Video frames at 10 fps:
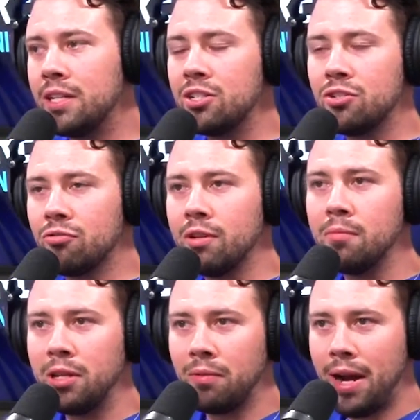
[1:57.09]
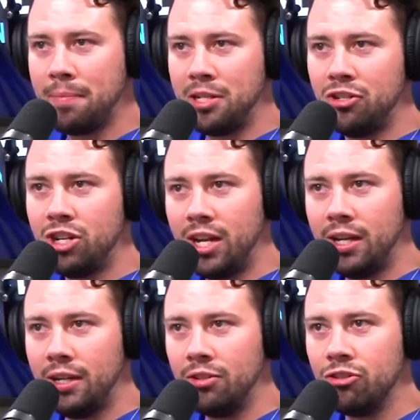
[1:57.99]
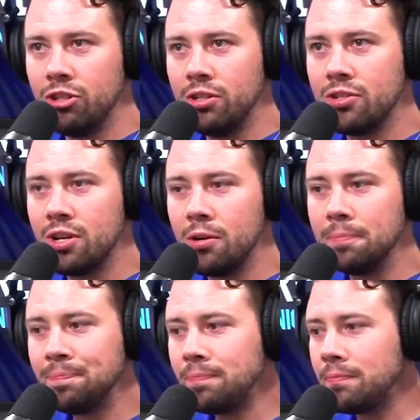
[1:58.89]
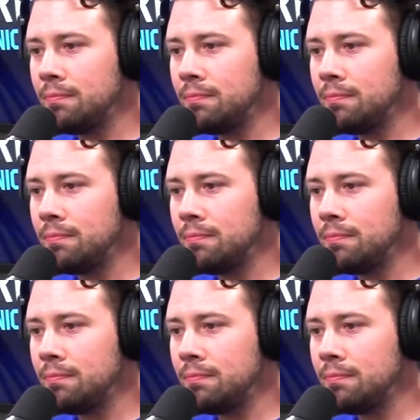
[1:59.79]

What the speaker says: extremely rapid change. So